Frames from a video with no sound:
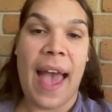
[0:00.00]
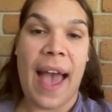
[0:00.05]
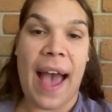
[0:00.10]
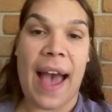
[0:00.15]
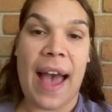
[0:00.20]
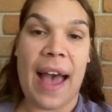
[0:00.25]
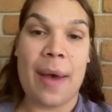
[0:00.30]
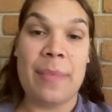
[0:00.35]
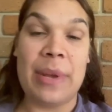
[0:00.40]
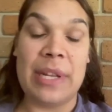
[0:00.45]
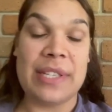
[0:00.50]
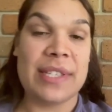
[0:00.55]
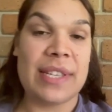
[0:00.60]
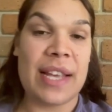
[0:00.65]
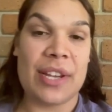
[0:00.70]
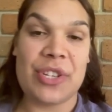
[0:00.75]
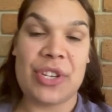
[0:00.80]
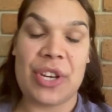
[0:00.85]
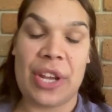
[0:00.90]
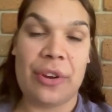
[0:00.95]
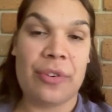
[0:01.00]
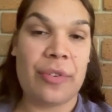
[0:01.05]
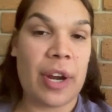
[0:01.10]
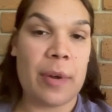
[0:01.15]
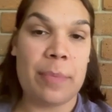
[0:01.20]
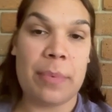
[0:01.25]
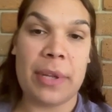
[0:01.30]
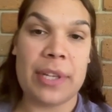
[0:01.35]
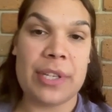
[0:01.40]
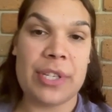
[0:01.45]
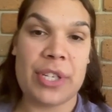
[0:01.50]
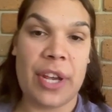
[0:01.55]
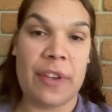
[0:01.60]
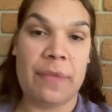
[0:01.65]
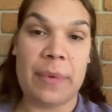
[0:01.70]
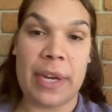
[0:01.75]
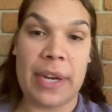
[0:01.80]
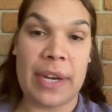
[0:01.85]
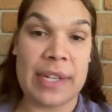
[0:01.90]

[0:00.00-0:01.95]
Um, it's such an incredible achievement in